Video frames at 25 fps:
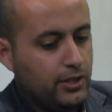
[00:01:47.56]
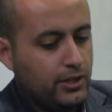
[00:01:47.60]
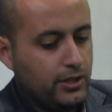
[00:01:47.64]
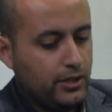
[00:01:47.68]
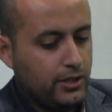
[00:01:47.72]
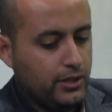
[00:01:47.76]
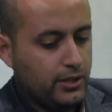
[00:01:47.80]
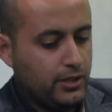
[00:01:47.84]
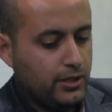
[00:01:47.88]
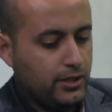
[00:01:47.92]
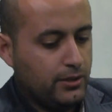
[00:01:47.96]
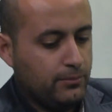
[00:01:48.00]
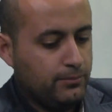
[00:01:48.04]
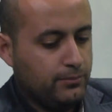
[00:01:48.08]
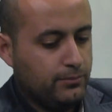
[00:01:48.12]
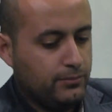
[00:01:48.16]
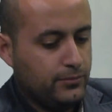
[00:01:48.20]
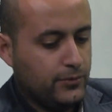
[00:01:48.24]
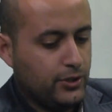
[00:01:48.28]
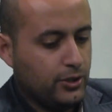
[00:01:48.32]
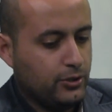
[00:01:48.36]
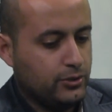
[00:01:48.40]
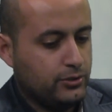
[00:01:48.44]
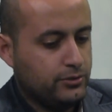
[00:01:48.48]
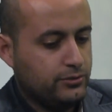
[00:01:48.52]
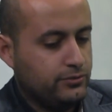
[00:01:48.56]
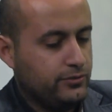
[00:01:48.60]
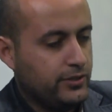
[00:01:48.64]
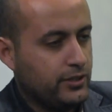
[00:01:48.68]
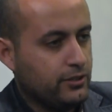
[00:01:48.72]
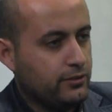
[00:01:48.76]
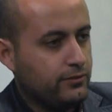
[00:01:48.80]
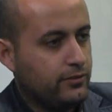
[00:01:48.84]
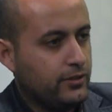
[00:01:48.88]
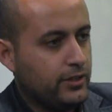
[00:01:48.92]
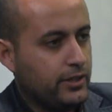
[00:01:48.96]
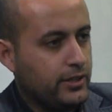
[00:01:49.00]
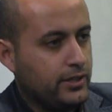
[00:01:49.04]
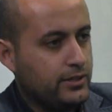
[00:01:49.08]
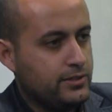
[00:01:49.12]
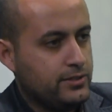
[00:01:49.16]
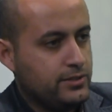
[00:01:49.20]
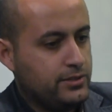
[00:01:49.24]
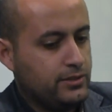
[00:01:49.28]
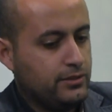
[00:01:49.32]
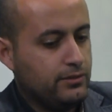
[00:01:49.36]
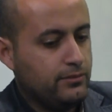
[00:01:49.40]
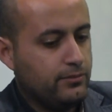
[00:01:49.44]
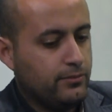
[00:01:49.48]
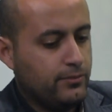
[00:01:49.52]
um, node
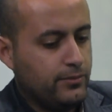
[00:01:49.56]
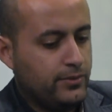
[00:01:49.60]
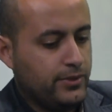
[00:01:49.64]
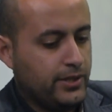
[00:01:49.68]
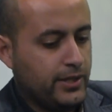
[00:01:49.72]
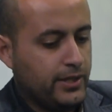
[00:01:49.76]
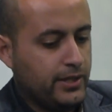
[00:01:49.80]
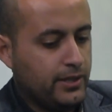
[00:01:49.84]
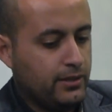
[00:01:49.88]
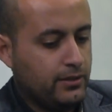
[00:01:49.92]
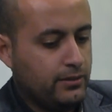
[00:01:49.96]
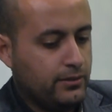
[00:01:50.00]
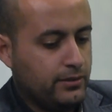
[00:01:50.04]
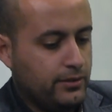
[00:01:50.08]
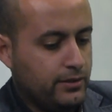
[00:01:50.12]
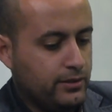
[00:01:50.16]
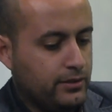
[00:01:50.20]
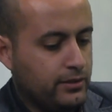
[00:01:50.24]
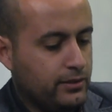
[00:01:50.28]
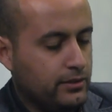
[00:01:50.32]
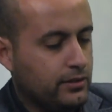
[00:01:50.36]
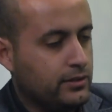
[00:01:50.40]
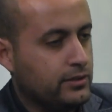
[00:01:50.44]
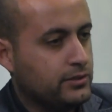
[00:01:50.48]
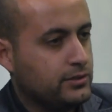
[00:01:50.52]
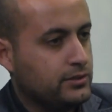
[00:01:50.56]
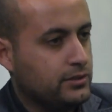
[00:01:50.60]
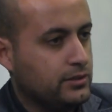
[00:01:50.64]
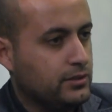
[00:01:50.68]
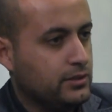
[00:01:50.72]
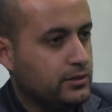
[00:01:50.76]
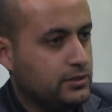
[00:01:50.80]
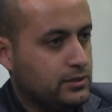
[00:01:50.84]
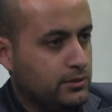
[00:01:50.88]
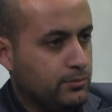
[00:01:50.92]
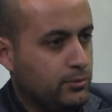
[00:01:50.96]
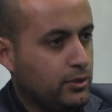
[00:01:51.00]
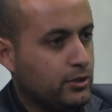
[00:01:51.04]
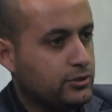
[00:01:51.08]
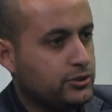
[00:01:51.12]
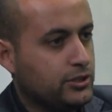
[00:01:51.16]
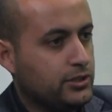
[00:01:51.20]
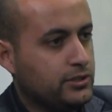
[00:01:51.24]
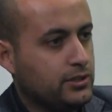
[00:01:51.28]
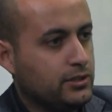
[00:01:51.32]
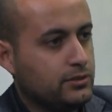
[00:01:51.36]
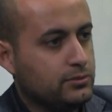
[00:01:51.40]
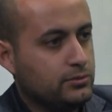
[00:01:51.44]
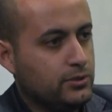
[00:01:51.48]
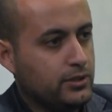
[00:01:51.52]
verifiers that it's a, it's a,
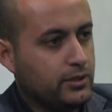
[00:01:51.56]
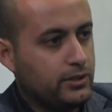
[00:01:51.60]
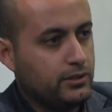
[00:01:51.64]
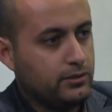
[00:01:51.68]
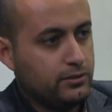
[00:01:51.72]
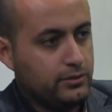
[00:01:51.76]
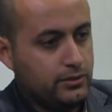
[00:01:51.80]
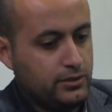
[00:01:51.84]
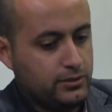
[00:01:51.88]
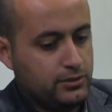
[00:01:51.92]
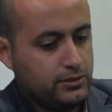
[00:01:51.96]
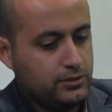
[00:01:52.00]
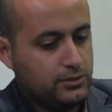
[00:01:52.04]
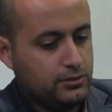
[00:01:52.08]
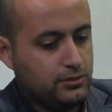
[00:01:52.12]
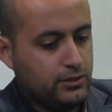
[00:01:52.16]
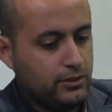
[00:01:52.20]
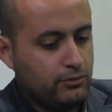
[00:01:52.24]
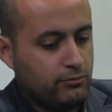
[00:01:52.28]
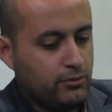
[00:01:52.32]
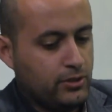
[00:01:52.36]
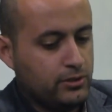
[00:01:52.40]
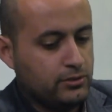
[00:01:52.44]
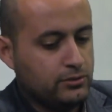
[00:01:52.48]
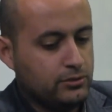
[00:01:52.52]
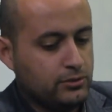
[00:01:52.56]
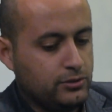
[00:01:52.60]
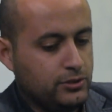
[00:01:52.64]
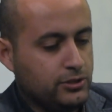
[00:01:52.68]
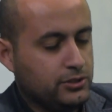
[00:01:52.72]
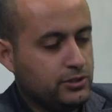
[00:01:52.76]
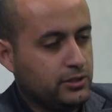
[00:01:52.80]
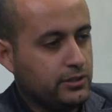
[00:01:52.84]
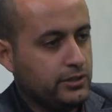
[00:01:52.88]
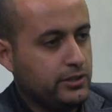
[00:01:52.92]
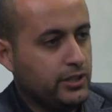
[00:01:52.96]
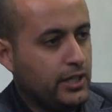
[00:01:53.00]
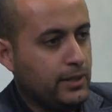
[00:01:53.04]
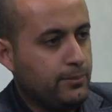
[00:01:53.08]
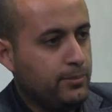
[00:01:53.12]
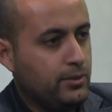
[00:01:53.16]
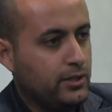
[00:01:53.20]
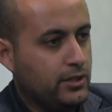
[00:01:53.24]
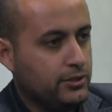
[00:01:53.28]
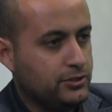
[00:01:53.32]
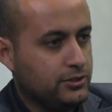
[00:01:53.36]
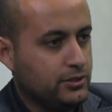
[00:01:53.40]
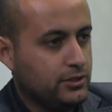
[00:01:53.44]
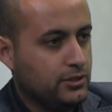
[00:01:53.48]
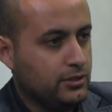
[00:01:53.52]
blockchain network that's run using the
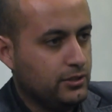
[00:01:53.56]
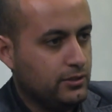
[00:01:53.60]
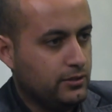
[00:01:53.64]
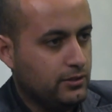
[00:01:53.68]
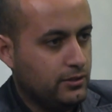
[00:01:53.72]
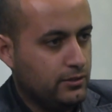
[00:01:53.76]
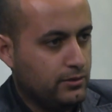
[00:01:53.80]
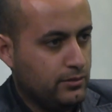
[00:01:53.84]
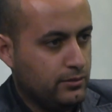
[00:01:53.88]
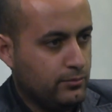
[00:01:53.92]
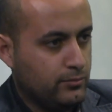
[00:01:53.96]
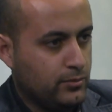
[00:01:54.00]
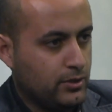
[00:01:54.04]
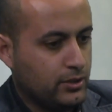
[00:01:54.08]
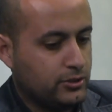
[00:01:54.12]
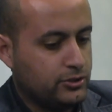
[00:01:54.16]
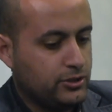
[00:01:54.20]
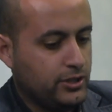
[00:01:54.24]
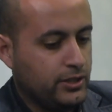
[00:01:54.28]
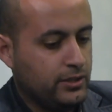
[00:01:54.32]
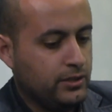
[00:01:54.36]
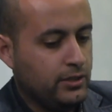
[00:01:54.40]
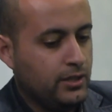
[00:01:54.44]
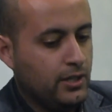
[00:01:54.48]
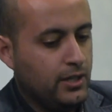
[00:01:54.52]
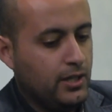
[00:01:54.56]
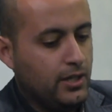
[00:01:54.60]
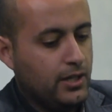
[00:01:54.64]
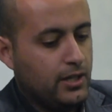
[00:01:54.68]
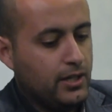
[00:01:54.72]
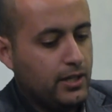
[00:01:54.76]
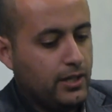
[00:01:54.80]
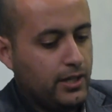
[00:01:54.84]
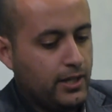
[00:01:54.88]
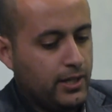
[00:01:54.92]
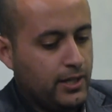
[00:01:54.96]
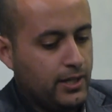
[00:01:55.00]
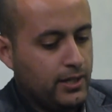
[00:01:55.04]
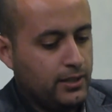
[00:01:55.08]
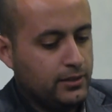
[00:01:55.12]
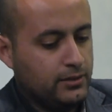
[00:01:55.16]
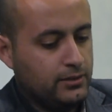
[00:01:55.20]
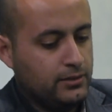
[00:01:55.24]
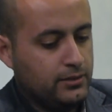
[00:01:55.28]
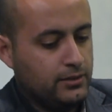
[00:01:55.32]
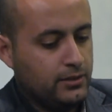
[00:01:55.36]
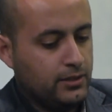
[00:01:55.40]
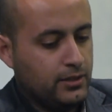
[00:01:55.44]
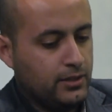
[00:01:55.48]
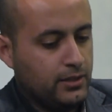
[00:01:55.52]
Hyperledger blockchain, mm -hmm.
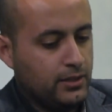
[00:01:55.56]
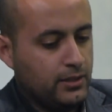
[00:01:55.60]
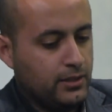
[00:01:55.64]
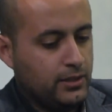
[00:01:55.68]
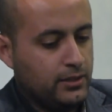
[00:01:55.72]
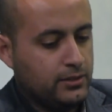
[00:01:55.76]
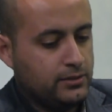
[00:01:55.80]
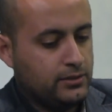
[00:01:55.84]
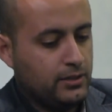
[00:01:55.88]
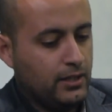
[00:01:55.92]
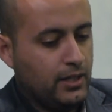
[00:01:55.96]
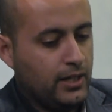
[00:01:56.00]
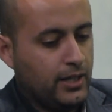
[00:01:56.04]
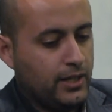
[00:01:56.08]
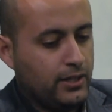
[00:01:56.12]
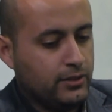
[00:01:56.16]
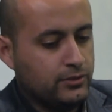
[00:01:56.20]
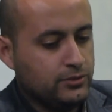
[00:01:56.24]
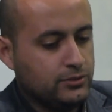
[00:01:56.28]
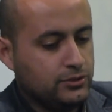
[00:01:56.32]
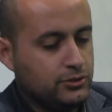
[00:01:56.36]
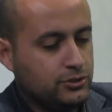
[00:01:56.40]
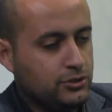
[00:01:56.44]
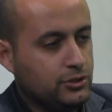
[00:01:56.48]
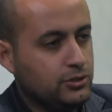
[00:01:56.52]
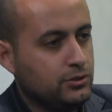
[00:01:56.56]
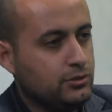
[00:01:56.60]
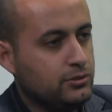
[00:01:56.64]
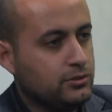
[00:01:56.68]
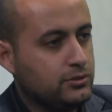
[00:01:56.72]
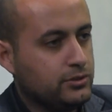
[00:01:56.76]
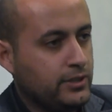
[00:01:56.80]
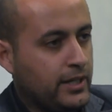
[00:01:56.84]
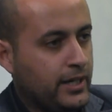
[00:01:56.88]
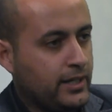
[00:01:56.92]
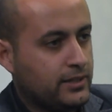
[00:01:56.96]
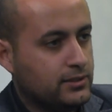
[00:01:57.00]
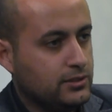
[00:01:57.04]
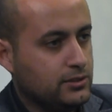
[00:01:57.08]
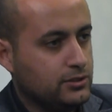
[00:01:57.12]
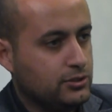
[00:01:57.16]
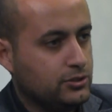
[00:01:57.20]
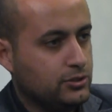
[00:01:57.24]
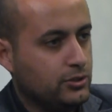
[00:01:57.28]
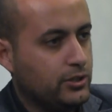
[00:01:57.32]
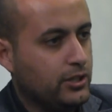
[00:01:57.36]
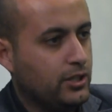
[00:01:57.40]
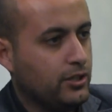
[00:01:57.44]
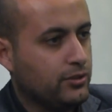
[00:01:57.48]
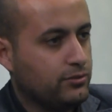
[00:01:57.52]
and uh, it allows you to access
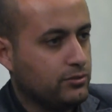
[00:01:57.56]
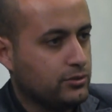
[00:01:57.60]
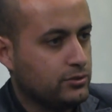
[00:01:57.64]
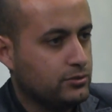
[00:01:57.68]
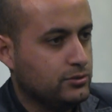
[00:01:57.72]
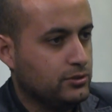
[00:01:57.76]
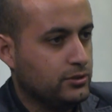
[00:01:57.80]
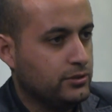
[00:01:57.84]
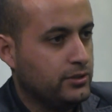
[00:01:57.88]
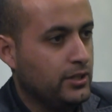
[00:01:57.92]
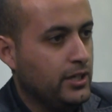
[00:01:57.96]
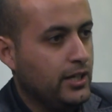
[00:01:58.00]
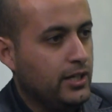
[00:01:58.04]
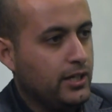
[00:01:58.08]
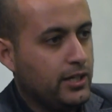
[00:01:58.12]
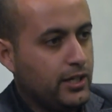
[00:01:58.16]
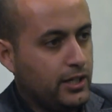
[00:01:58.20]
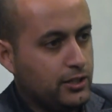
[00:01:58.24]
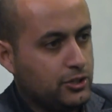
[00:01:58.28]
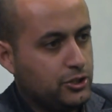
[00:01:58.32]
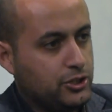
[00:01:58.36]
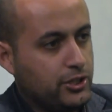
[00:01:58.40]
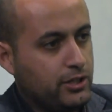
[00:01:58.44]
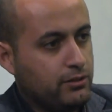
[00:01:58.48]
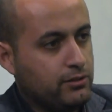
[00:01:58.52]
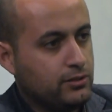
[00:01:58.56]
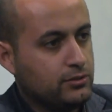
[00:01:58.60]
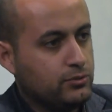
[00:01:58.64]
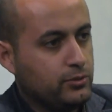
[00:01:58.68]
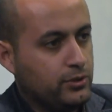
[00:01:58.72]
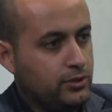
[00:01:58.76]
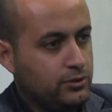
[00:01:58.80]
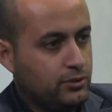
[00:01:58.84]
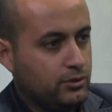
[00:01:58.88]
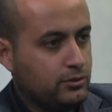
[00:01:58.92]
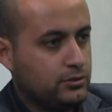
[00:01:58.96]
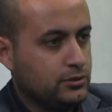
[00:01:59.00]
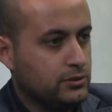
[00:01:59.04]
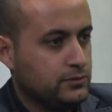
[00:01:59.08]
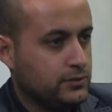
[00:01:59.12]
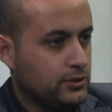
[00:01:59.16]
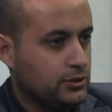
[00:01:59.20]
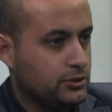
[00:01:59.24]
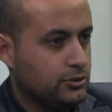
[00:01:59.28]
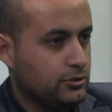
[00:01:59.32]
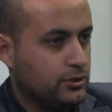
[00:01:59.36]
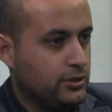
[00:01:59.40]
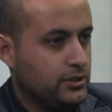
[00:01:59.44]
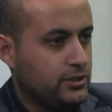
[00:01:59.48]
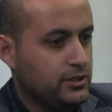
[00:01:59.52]
your health record and share it with a doctor of your
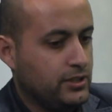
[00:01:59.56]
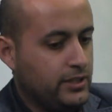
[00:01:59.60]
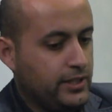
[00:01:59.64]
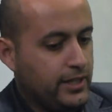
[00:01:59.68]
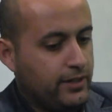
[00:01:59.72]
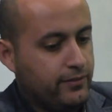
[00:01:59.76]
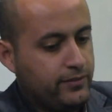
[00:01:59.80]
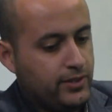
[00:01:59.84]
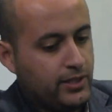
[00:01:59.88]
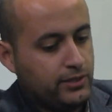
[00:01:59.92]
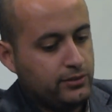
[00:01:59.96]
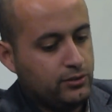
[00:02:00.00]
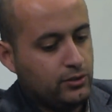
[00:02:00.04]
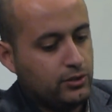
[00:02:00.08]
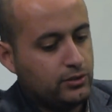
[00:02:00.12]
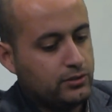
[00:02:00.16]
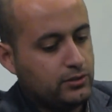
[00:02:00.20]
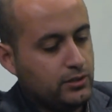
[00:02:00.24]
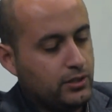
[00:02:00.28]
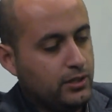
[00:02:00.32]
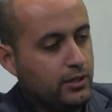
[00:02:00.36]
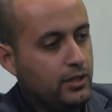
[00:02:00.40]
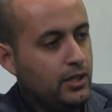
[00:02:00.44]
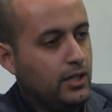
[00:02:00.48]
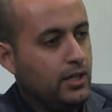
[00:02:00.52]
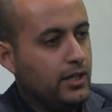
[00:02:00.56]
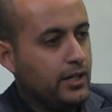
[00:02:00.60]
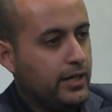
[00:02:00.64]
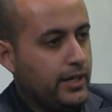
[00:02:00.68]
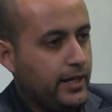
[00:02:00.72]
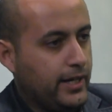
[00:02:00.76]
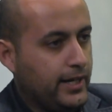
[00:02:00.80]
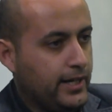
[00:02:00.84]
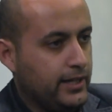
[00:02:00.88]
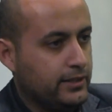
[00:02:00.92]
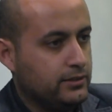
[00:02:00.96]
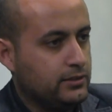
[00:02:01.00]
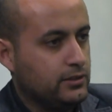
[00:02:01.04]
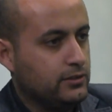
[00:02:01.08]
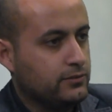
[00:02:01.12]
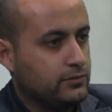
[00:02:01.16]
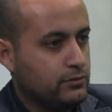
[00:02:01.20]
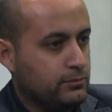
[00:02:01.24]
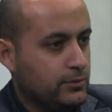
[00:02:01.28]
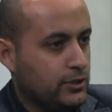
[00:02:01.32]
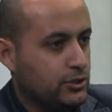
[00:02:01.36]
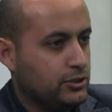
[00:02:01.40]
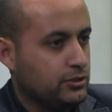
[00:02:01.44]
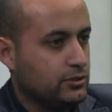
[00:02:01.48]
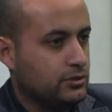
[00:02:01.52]
choice, and have that doctor add
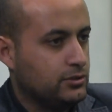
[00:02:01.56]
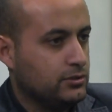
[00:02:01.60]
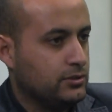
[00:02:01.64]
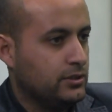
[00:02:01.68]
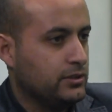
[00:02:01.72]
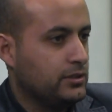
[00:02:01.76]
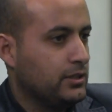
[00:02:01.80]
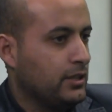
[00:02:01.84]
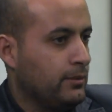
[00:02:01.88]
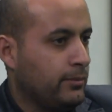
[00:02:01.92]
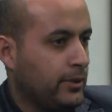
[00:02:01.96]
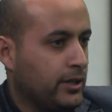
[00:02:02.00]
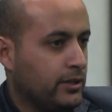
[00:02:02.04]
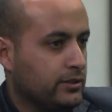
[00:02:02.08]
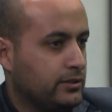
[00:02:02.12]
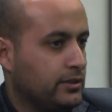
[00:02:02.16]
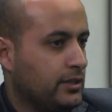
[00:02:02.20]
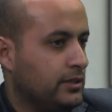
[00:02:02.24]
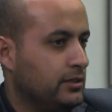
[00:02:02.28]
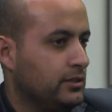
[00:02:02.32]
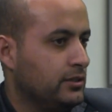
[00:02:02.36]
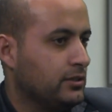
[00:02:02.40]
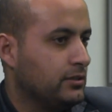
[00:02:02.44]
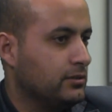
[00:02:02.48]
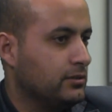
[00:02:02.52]
information to it about any